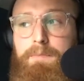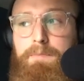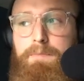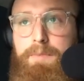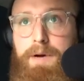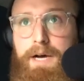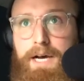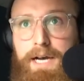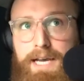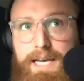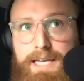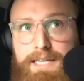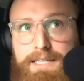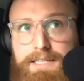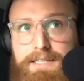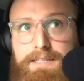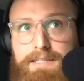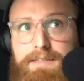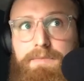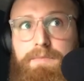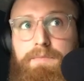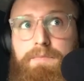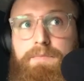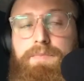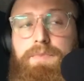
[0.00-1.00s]
But
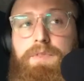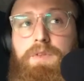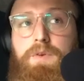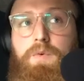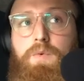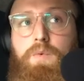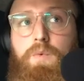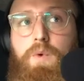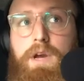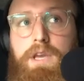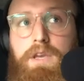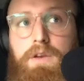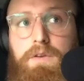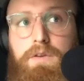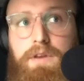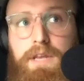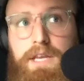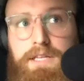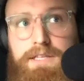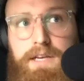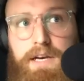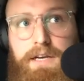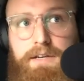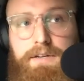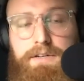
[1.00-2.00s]
what you
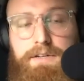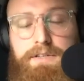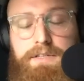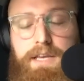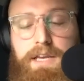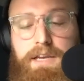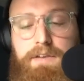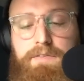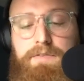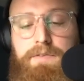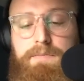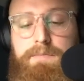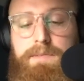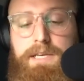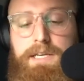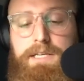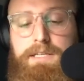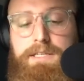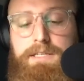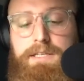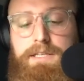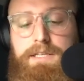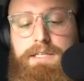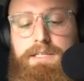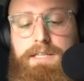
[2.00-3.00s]
need to understand from
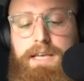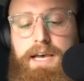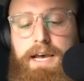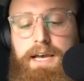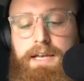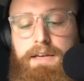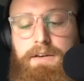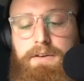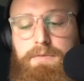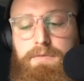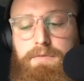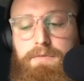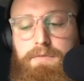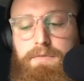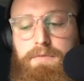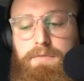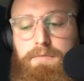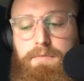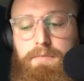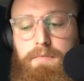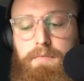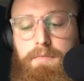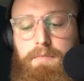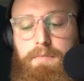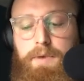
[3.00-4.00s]
this is that
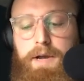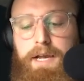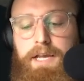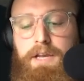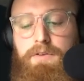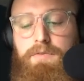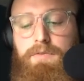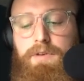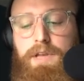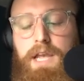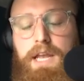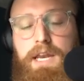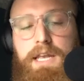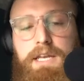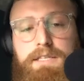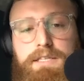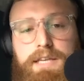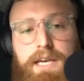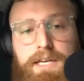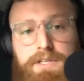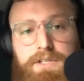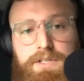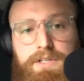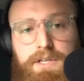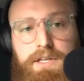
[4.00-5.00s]
by creating
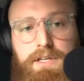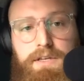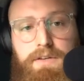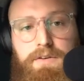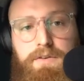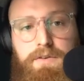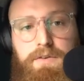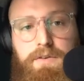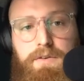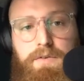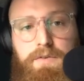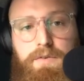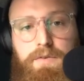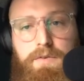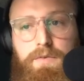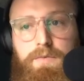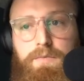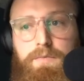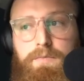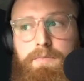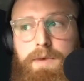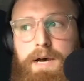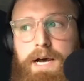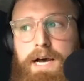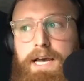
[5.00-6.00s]
tension,
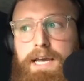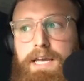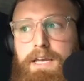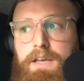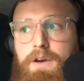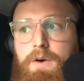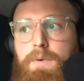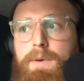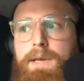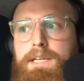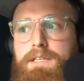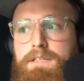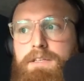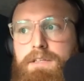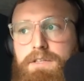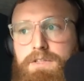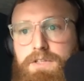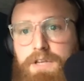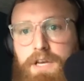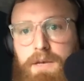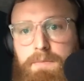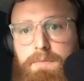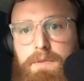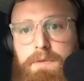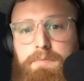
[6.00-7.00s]
by going into the
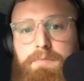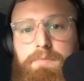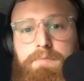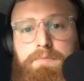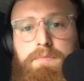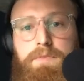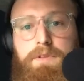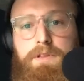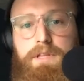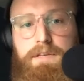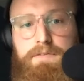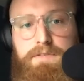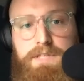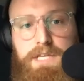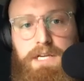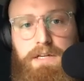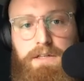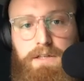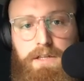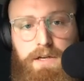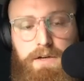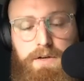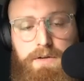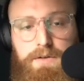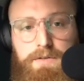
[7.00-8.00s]
gym and lifting
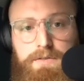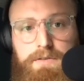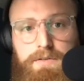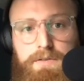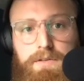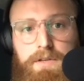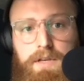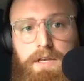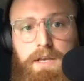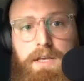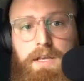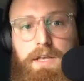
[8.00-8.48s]
loads,